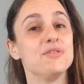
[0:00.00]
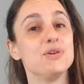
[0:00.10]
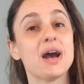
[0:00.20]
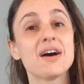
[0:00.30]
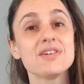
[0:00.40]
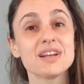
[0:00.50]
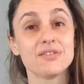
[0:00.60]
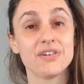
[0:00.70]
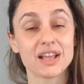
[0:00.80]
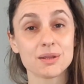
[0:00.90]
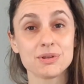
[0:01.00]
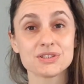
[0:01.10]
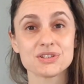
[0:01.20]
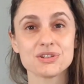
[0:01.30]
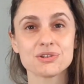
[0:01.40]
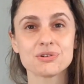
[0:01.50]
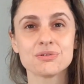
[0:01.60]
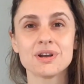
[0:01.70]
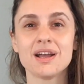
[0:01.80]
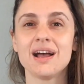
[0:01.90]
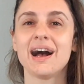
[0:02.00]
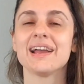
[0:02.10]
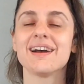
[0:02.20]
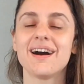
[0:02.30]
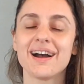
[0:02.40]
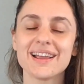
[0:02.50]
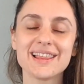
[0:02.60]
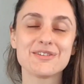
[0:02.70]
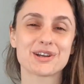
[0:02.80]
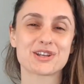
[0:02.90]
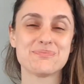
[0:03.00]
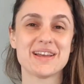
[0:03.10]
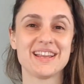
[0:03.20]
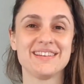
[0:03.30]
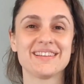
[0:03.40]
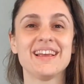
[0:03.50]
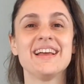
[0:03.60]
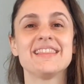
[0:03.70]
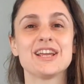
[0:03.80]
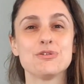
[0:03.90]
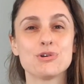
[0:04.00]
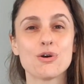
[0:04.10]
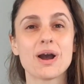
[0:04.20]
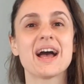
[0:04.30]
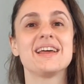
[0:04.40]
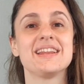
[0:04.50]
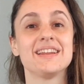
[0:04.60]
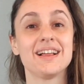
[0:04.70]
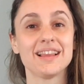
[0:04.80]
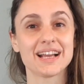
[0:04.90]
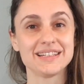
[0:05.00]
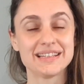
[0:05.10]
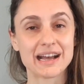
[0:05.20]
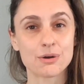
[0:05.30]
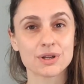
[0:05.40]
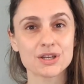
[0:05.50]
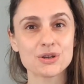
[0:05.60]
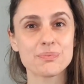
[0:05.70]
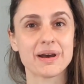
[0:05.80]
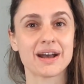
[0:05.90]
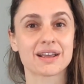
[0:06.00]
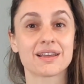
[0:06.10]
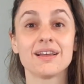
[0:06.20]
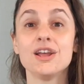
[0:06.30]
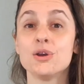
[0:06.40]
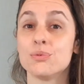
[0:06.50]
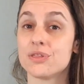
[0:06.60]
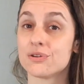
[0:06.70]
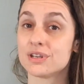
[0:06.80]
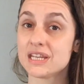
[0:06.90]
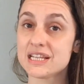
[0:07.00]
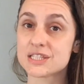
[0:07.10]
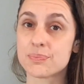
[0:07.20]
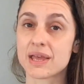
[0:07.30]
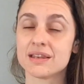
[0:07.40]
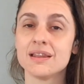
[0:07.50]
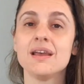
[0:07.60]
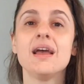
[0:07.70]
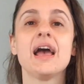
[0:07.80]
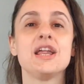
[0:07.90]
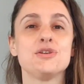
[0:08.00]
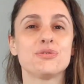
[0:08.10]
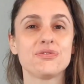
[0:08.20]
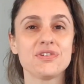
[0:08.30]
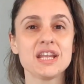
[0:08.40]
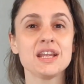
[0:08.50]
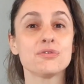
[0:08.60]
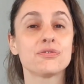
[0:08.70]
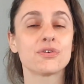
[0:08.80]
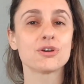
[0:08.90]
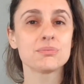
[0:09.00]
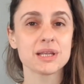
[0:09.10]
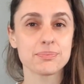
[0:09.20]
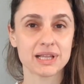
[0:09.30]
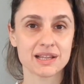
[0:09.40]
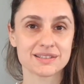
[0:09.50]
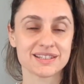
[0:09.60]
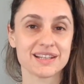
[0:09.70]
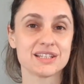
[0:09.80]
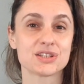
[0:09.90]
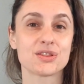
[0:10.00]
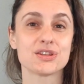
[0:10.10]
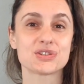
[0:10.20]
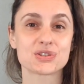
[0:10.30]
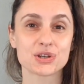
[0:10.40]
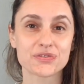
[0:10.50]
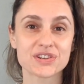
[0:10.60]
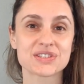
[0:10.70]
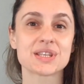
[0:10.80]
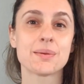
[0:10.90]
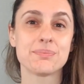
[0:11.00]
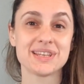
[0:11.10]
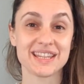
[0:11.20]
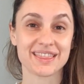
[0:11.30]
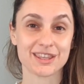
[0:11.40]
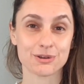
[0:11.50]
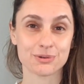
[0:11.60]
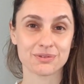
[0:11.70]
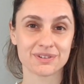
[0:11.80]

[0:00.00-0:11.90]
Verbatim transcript: If you have it available to you, I highly recommend that you go ahead and lie down on your back with your knees bent and your feet firmly planted into the surface beneath you.